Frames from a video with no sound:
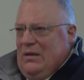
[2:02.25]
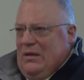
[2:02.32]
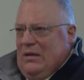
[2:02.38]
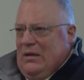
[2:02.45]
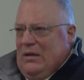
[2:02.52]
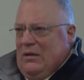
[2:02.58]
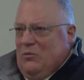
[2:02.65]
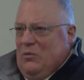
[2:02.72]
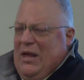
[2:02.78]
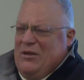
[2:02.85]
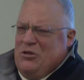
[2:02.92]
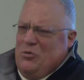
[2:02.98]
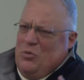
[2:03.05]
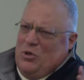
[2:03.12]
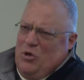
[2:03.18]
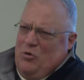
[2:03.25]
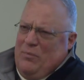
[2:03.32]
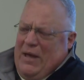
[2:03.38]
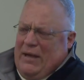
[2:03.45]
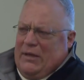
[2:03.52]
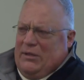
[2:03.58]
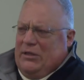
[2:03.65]
Uh, actually, we'll go
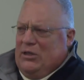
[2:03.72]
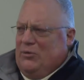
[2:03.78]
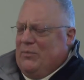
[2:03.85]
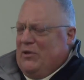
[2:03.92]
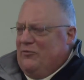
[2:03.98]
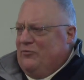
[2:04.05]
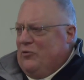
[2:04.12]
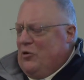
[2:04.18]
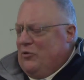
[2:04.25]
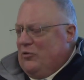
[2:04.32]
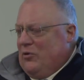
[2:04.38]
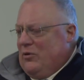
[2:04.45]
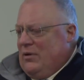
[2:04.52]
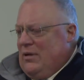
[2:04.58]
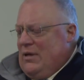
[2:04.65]
back a little bit further.